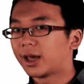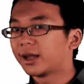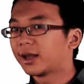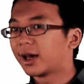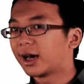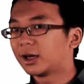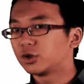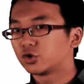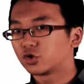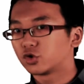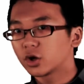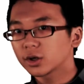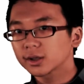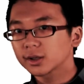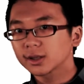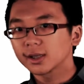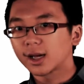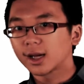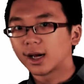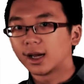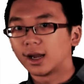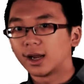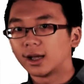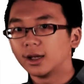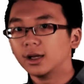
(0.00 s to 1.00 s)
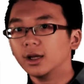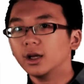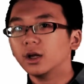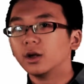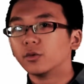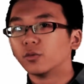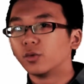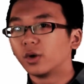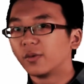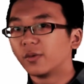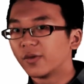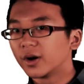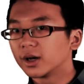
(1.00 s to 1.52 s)
and hydroxide
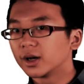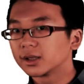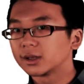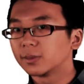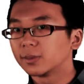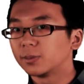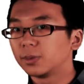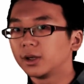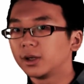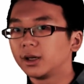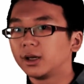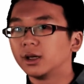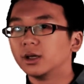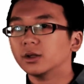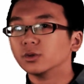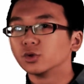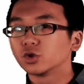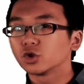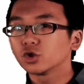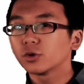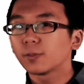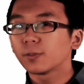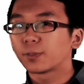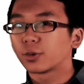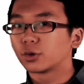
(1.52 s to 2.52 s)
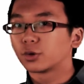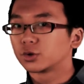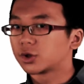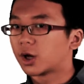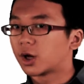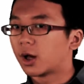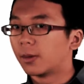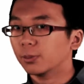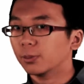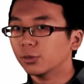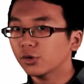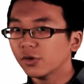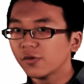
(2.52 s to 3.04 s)
reversibly through
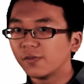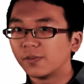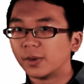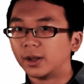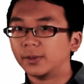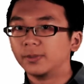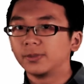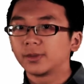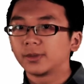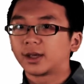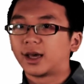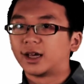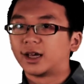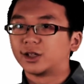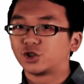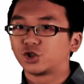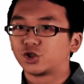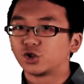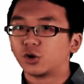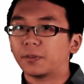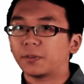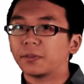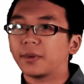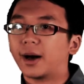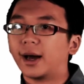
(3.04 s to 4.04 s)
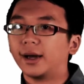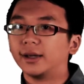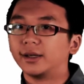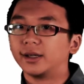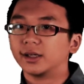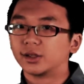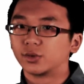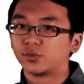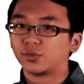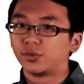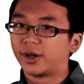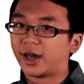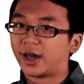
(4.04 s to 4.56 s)
proton movement, as shown by
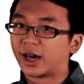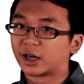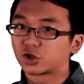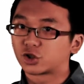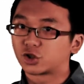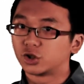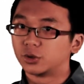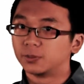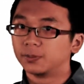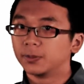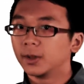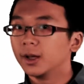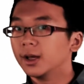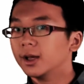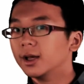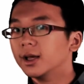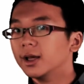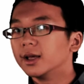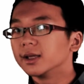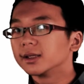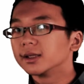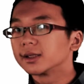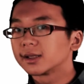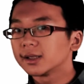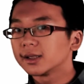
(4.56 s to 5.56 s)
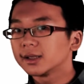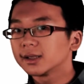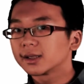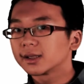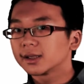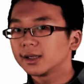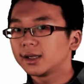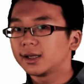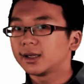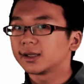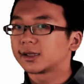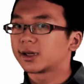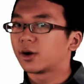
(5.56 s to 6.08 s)
this reaction. Since
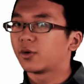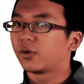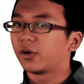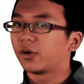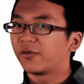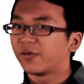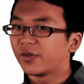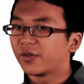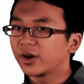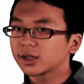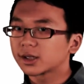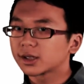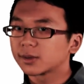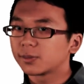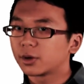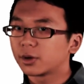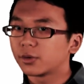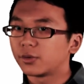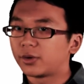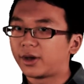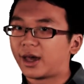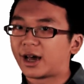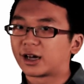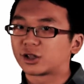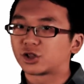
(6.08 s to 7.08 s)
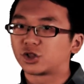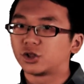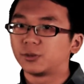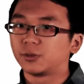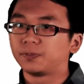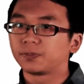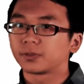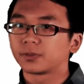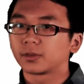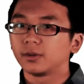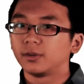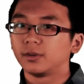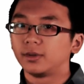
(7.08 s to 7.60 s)
it is a reversible
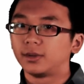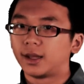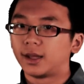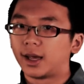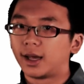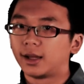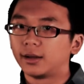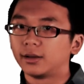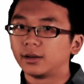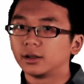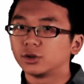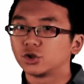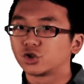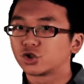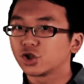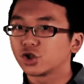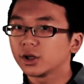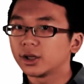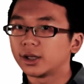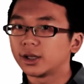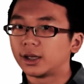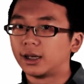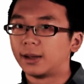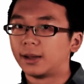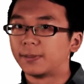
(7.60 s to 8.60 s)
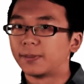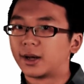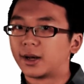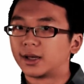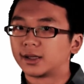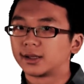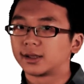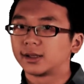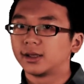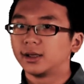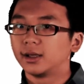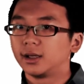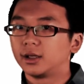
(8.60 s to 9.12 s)
reaction, then surely
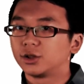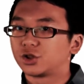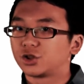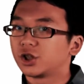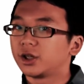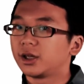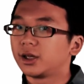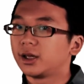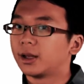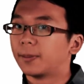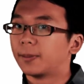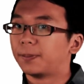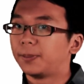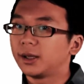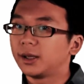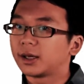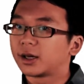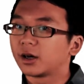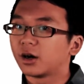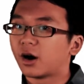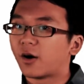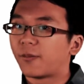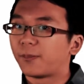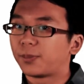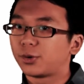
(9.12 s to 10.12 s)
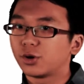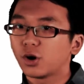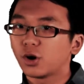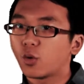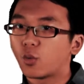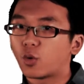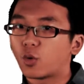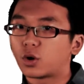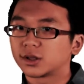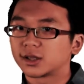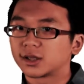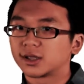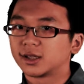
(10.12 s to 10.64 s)
in a beaker of pure
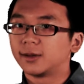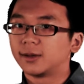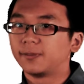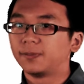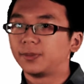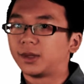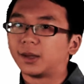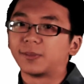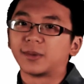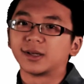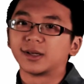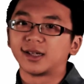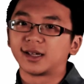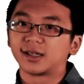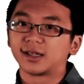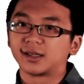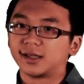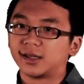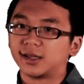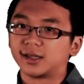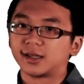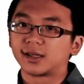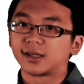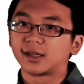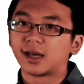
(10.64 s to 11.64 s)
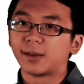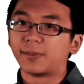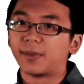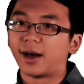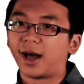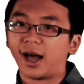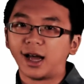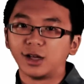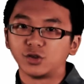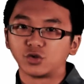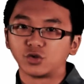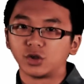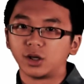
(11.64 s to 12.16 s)
water, there must exist some
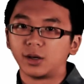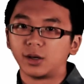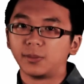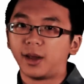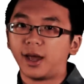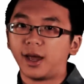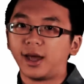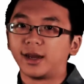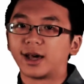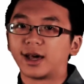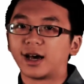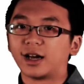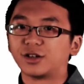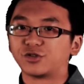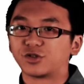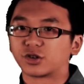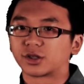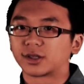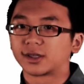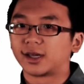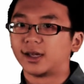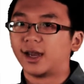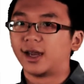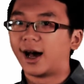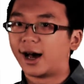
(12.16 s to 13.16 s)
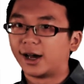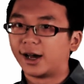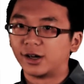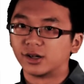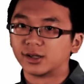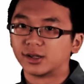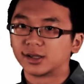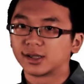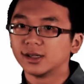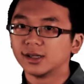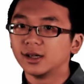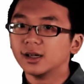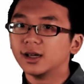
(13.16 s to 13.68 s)
hydronium and hydroxide
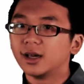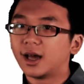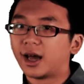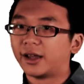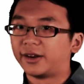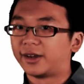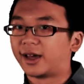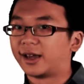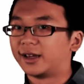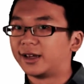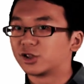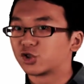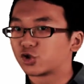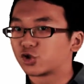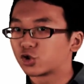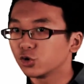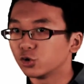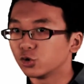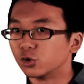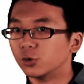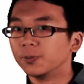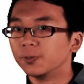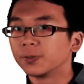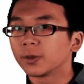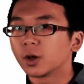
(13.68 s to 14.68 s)
ions. And that is true.